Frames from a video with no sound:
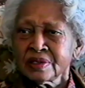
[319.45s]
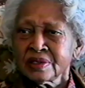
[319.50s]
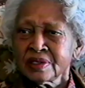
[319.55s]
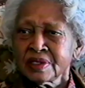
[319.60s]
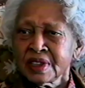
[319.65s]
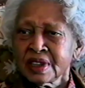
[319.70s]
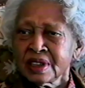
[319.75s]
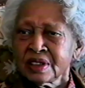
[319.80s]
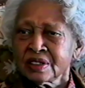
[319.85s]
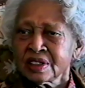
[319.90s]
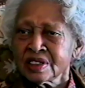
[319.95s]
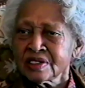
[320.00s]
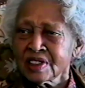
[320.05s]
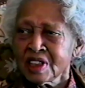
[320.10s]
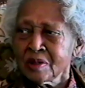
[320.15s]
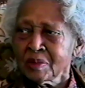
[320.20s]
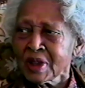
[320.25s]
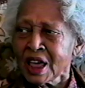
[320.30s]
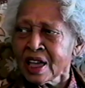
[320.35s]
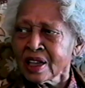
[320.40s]
it seemed
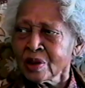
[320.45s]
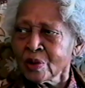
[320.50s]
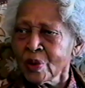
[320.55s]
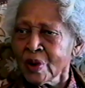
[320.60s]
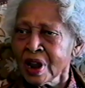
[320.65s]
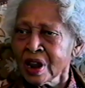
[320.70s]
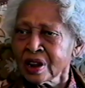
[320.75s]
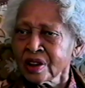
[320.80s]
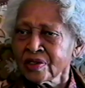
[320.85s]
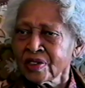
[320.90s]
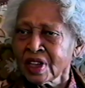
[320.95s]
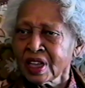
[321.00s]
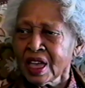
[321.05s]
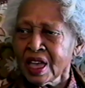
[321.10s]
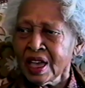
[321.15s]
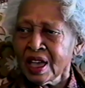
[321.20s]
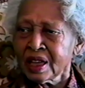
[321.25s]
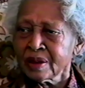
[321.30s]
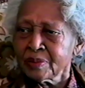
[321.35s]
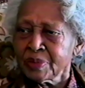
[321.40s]
like where they
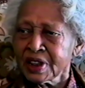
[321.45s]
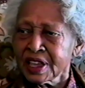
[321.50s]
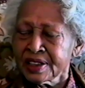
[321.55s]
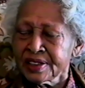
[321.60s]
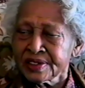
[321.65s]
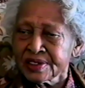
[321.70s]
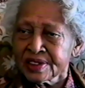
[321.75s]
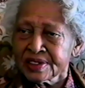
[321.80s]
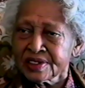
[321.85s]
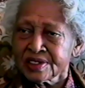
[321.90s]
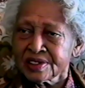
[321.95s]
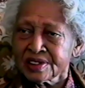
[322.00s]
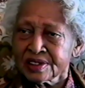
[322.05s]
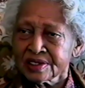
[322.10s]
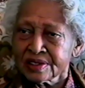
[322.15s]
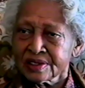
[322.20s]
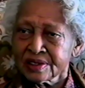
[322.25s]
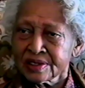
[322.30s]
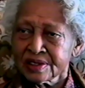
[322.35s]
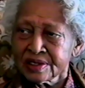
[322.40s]
had places to
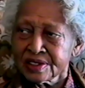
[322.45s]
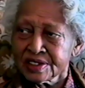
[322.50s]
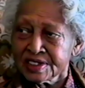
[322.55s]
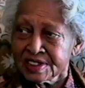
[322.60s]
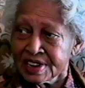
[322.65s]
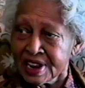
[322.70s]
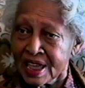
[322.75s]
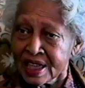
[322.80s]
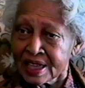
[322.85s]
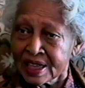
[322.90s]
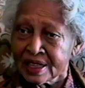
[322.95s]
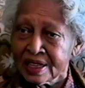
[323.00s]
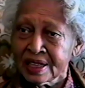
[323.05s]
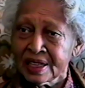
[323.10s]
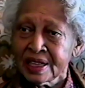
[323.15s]
stay